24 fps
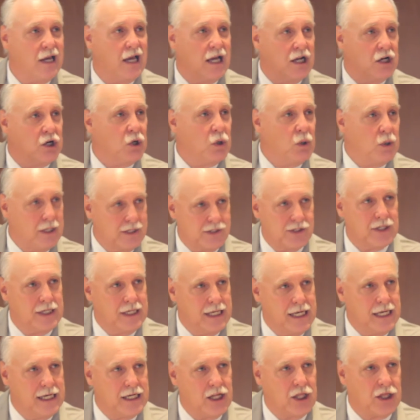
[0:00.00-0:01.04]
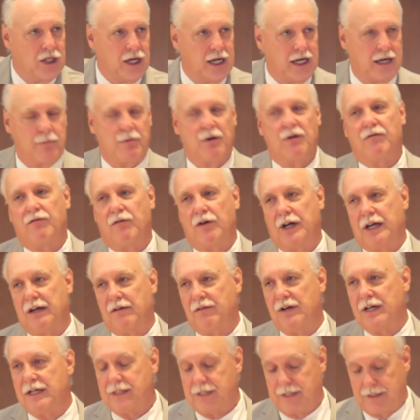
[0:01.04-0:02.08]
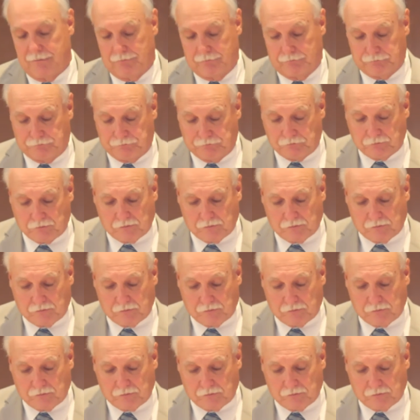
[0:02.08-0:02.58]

And who doesn't need to think about forgiveness?